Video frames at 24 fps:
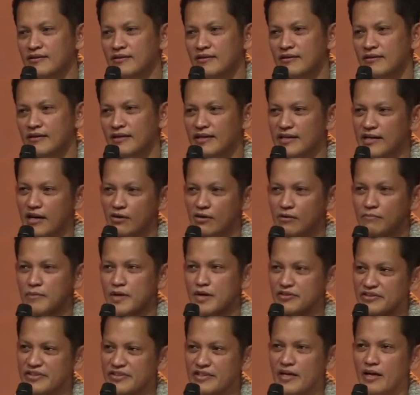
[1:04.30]
in our
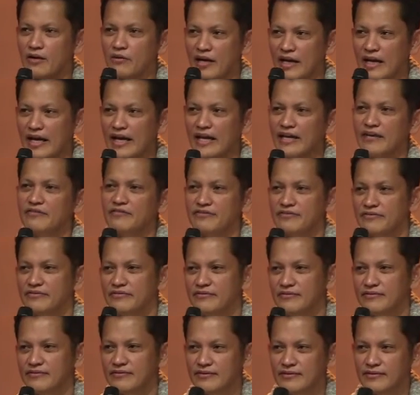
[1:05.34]
mouth, in our life.
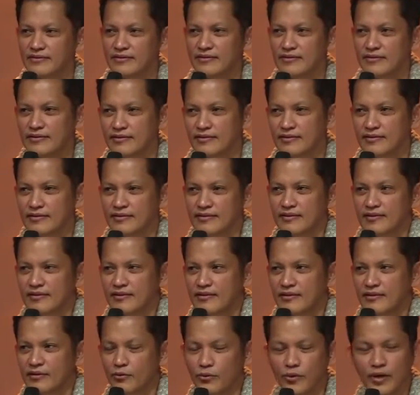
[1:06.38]

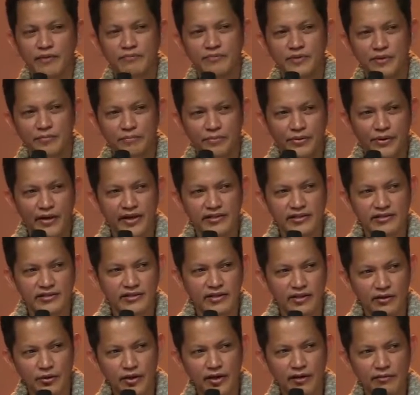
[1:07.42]
We have the praise
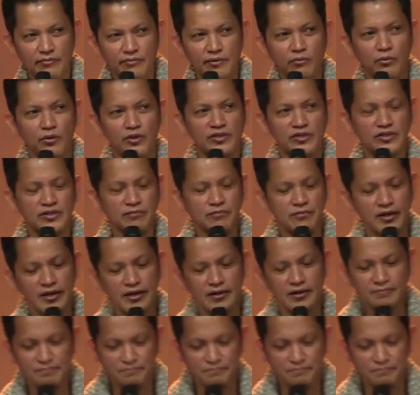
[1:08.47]
there, we have the worship there.